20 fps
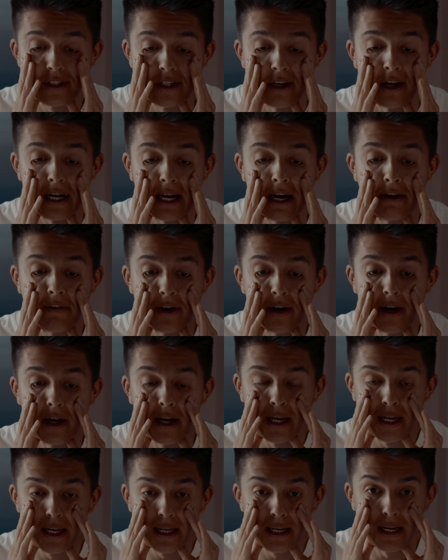something, haven't
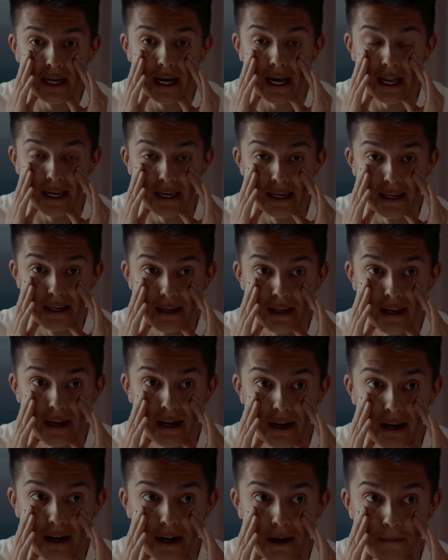I?
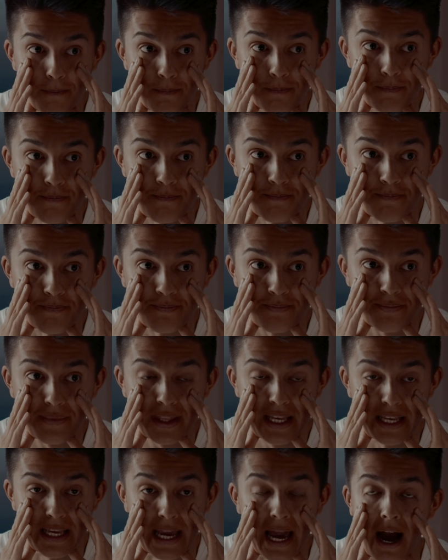And
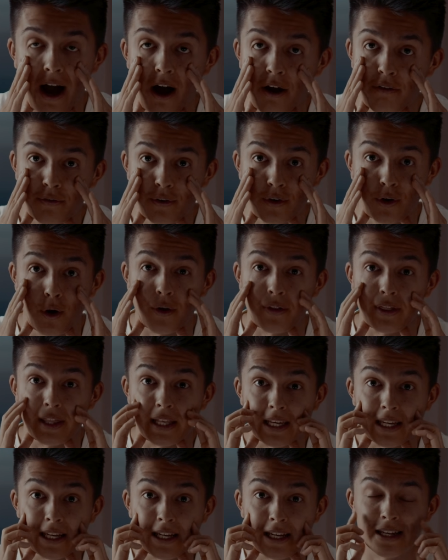yeah, I forgot
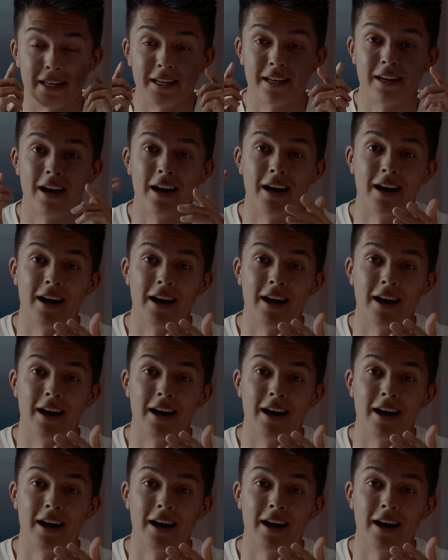the